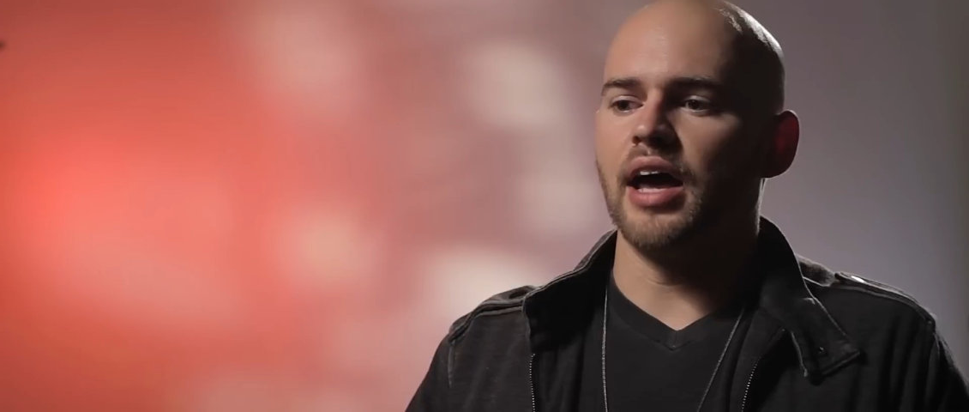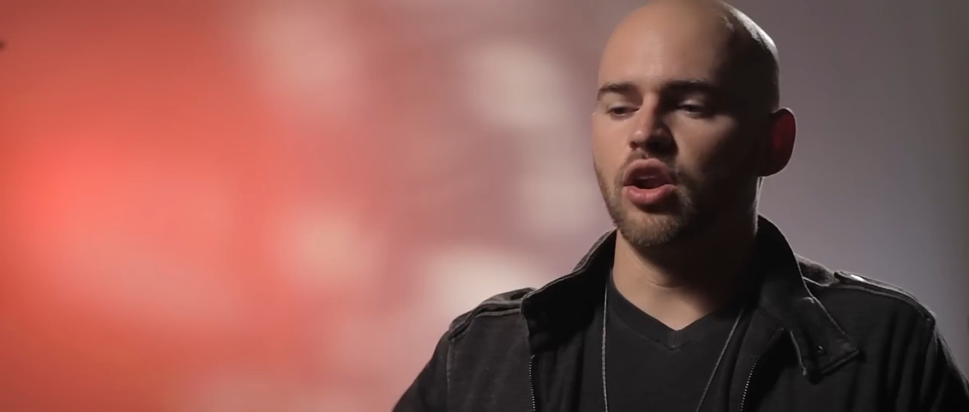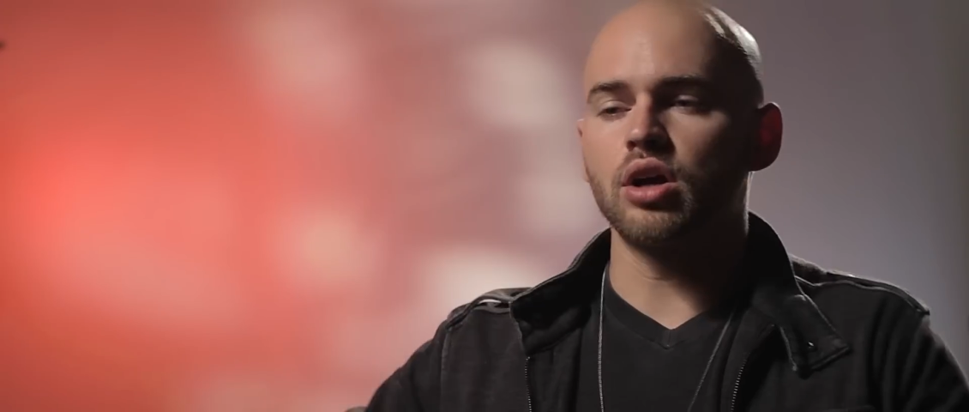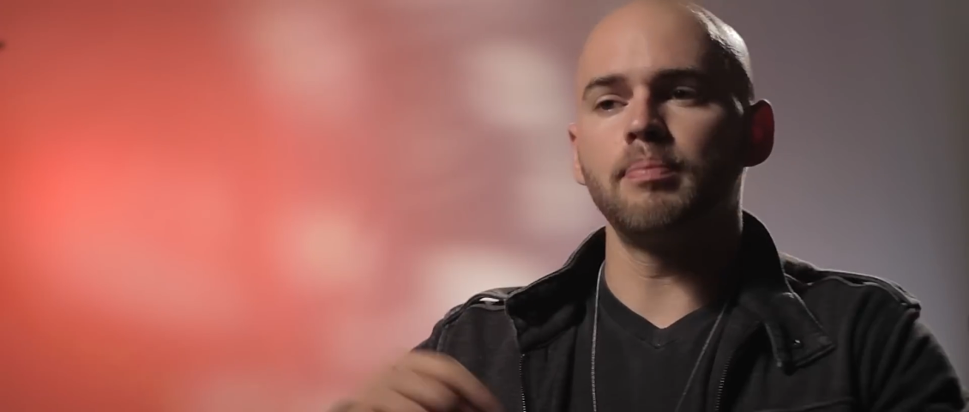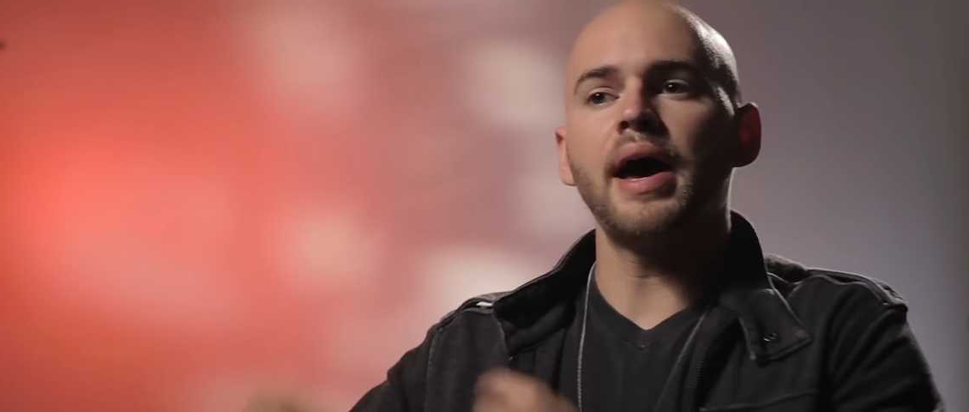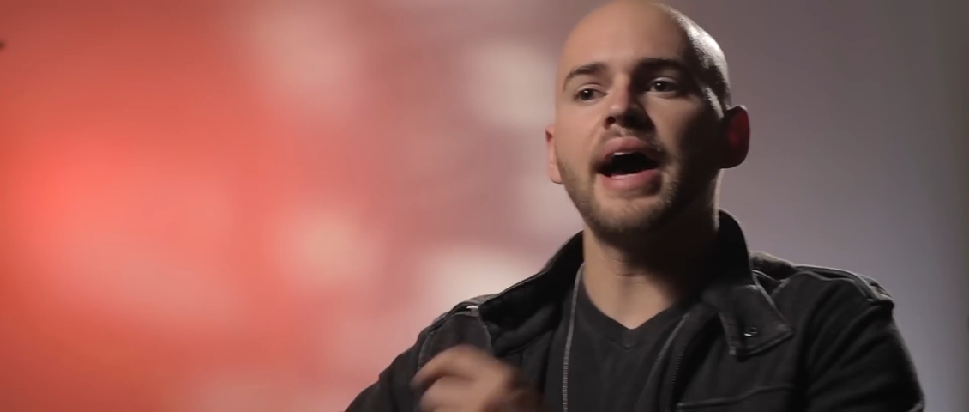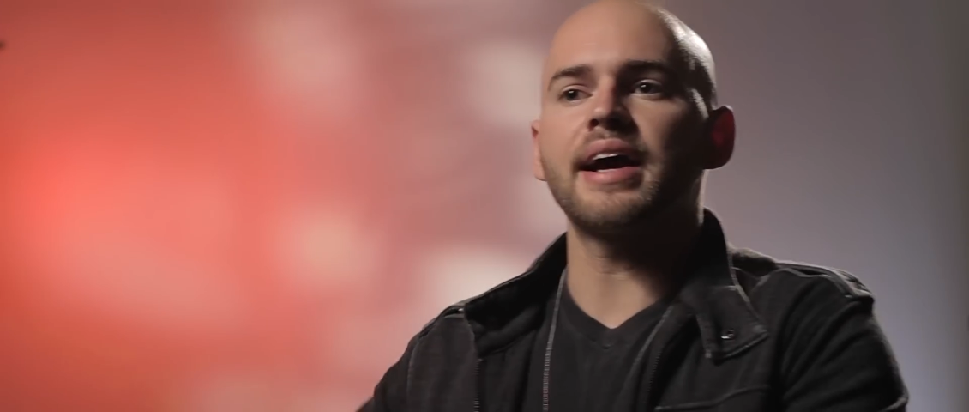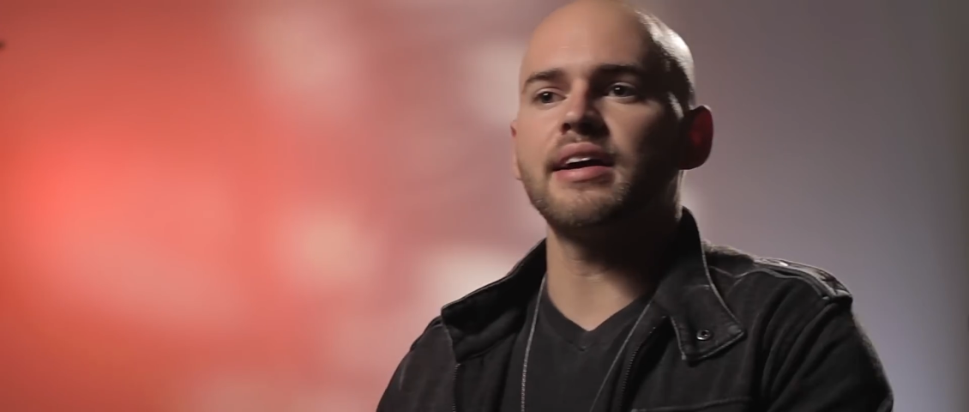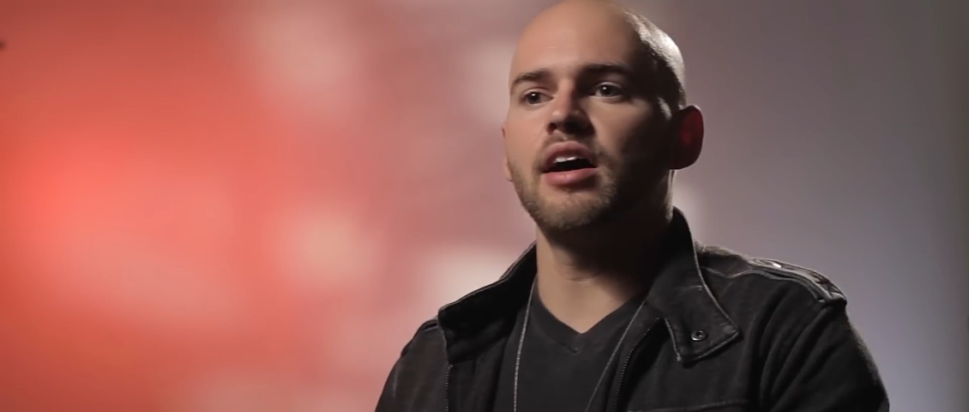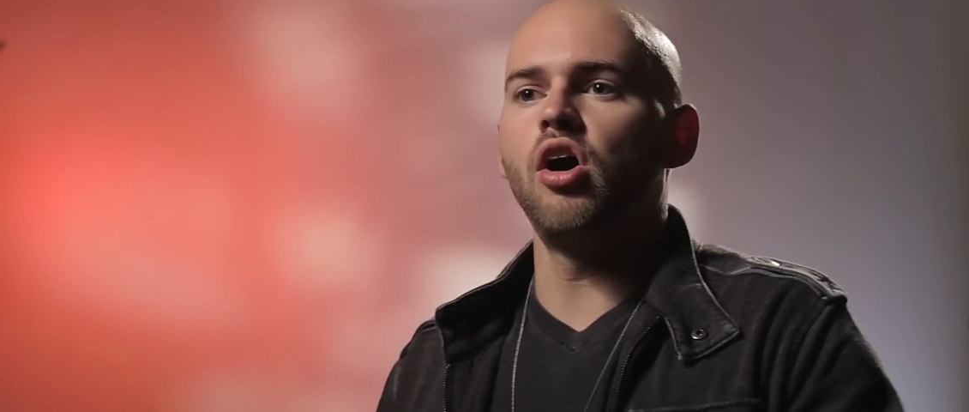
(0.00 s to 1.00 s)
I look
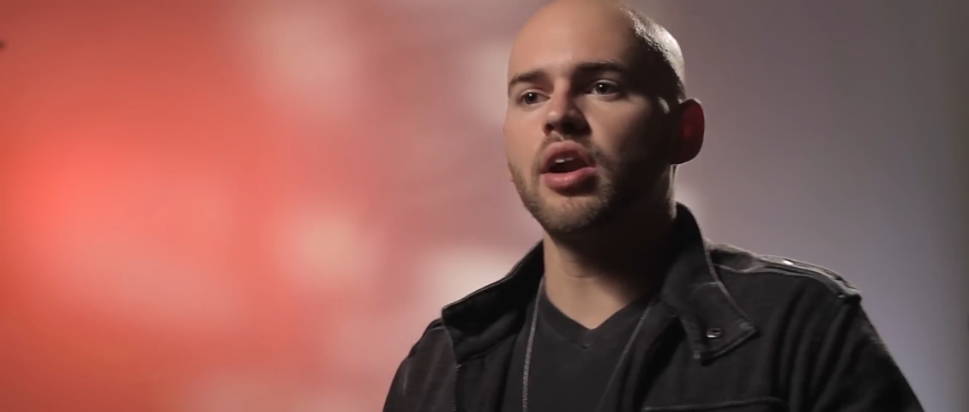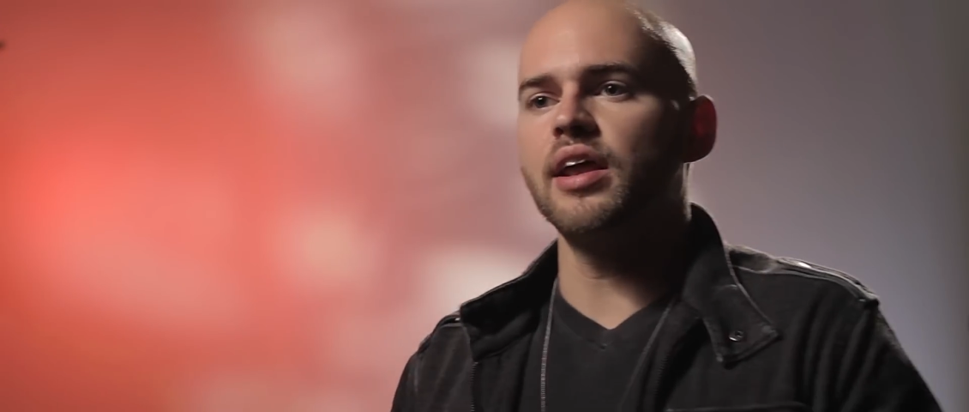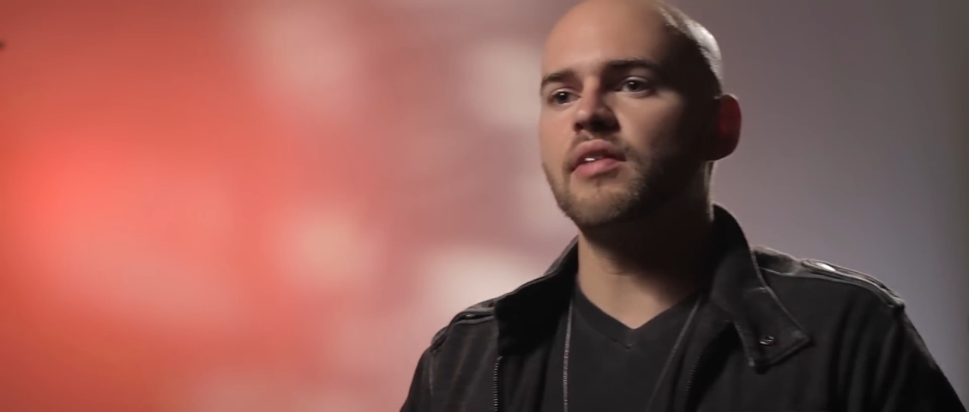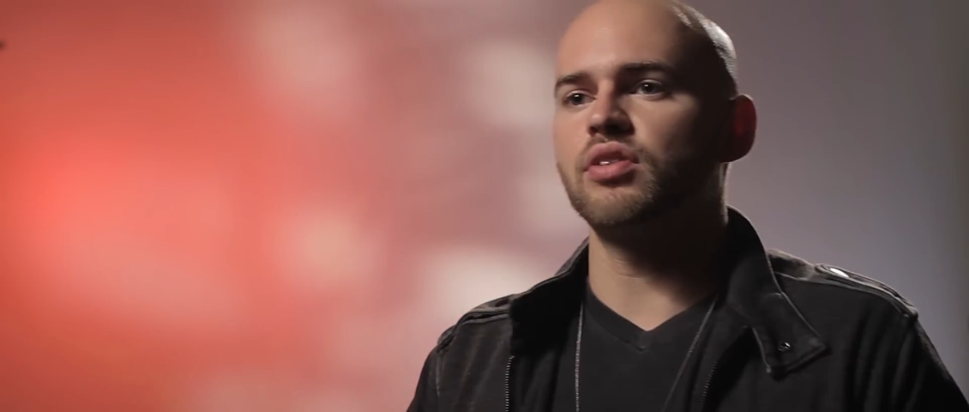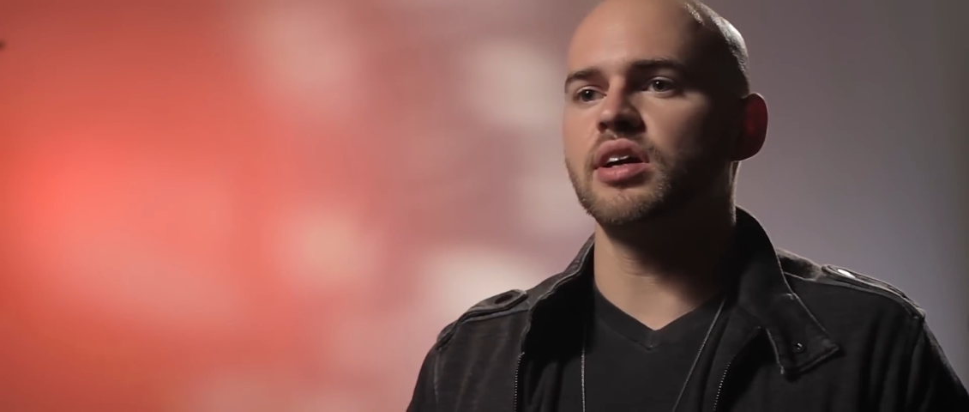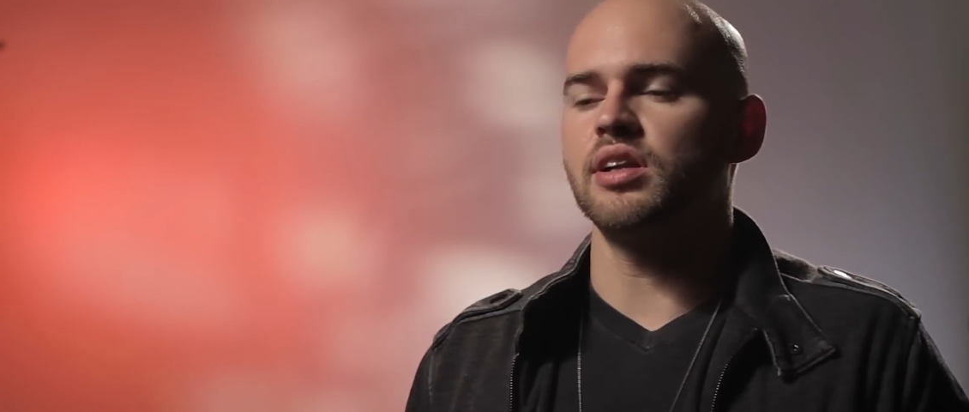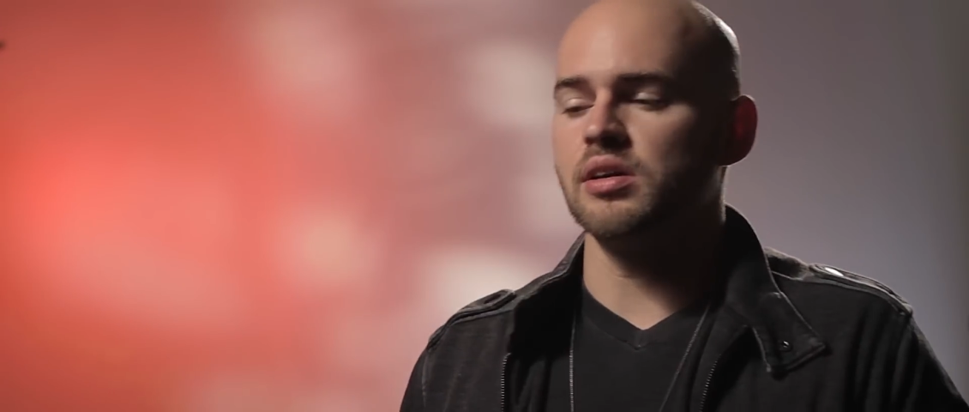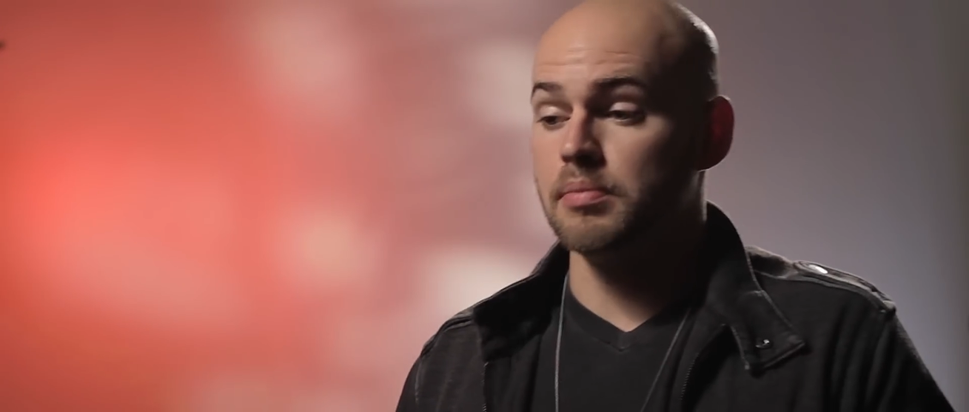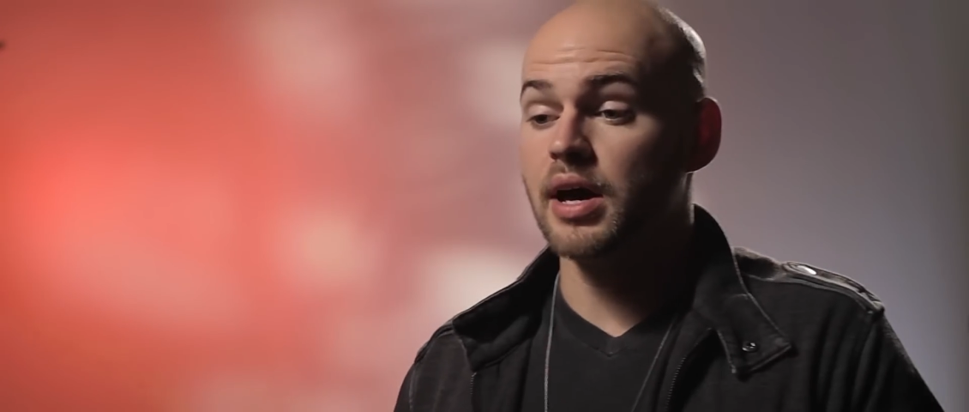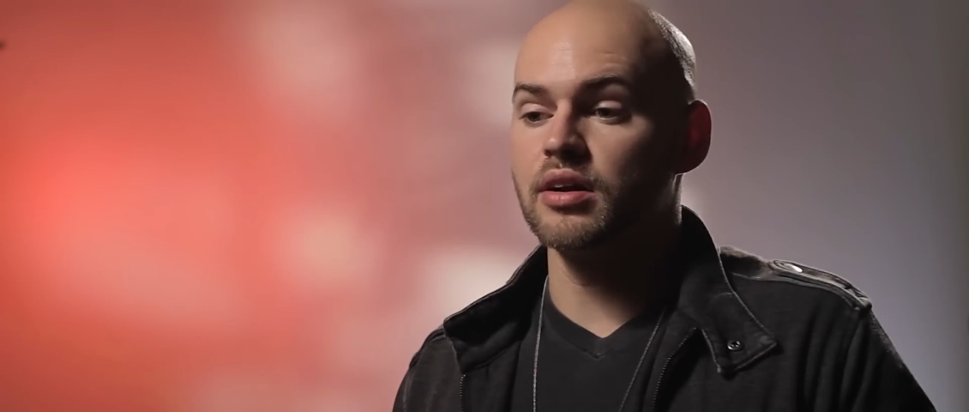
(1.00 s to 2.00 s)
back on it after
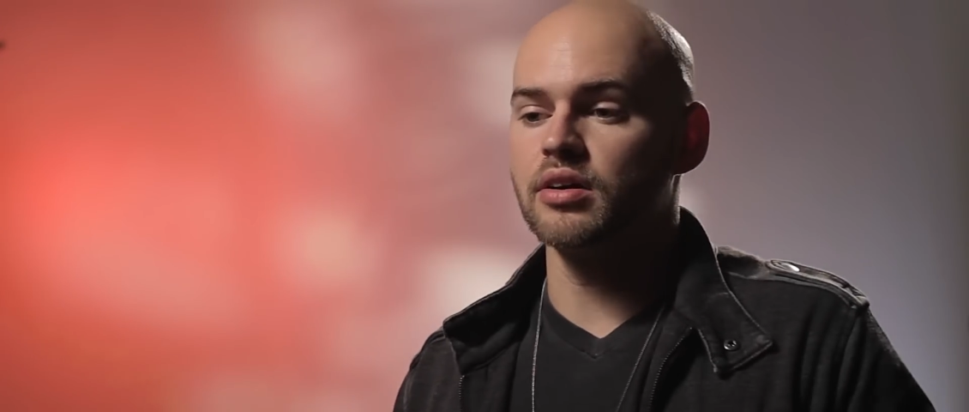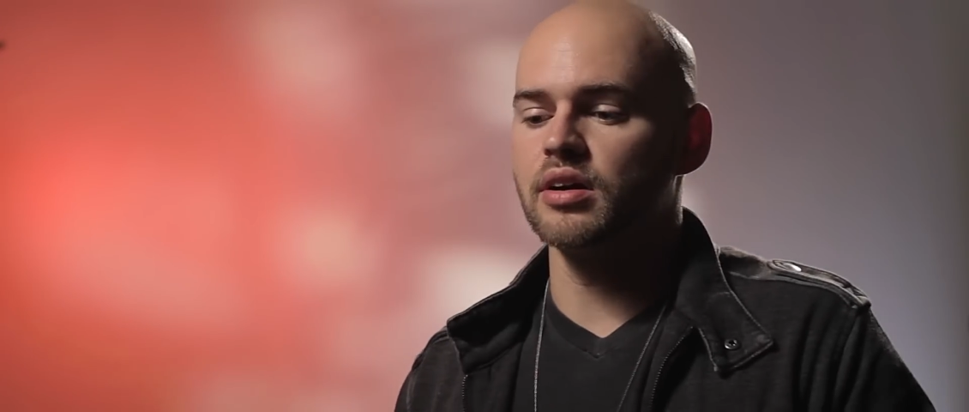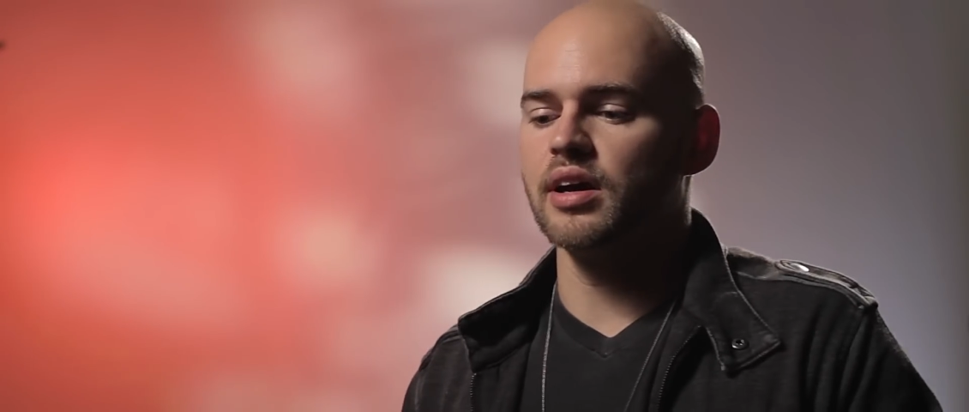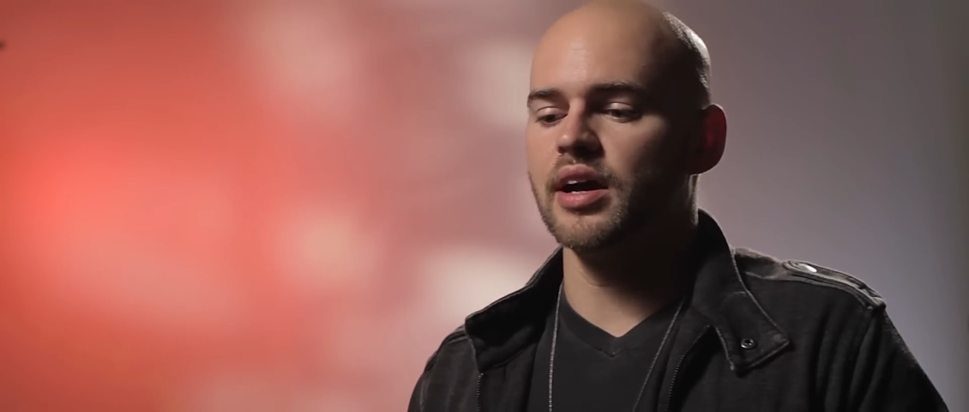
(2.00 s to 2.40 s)
getting better